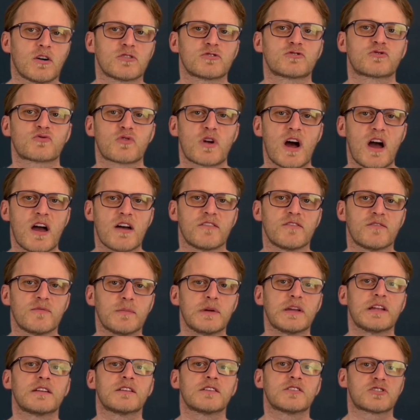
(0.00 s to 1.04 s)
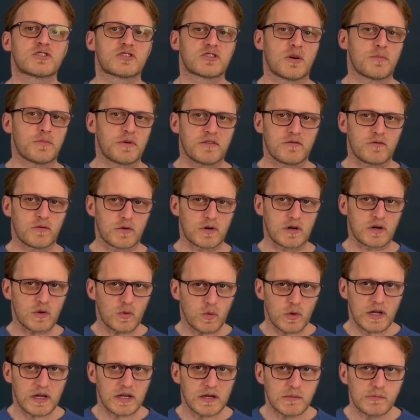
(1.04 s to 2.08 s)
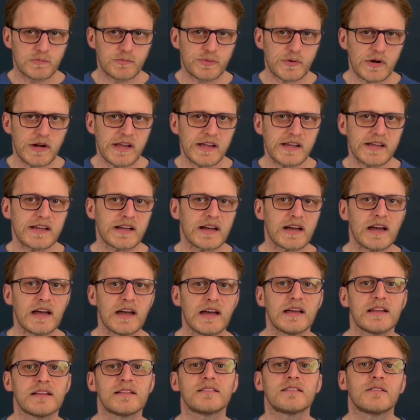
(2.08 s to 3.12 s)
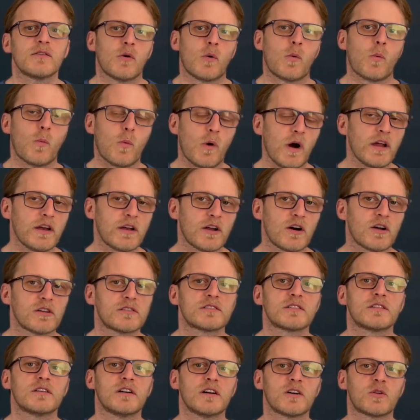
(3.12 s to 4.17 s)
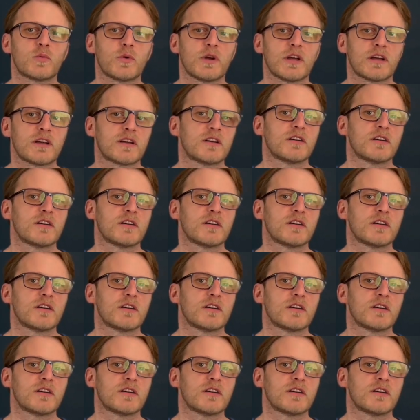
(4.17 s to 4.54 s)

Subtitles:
drive means stopping for a quick break and, why not, a quick